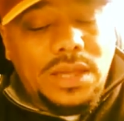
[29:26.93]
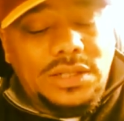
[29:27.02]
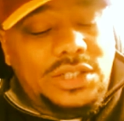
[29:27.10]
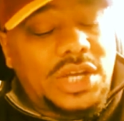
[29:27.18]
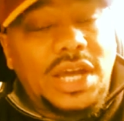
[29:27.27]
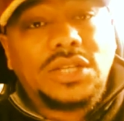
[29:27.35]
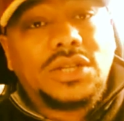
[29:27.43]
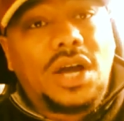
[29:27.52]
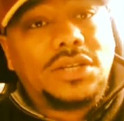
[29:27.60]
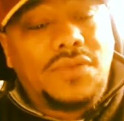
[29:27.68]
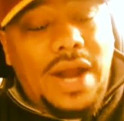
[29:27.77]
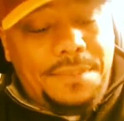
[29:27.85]
Jay
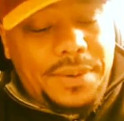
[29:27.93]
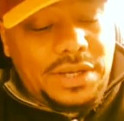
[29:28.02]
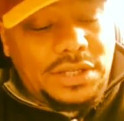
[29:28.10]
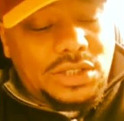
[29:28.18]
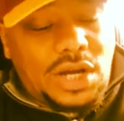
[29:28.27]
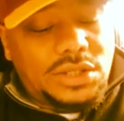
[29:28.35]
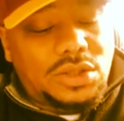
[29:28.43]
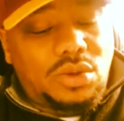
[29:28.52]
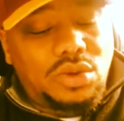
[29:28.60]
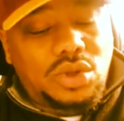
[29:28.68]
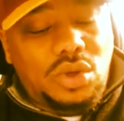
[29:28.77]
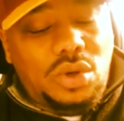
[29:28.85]
starts rapping. He starts the
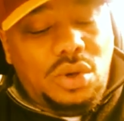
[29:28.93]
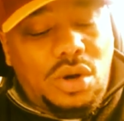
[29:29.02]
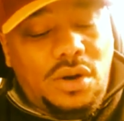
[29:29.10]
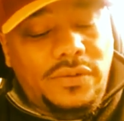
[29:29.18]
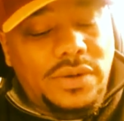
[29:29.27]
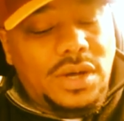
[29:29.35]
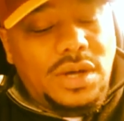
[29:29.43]
whole song off.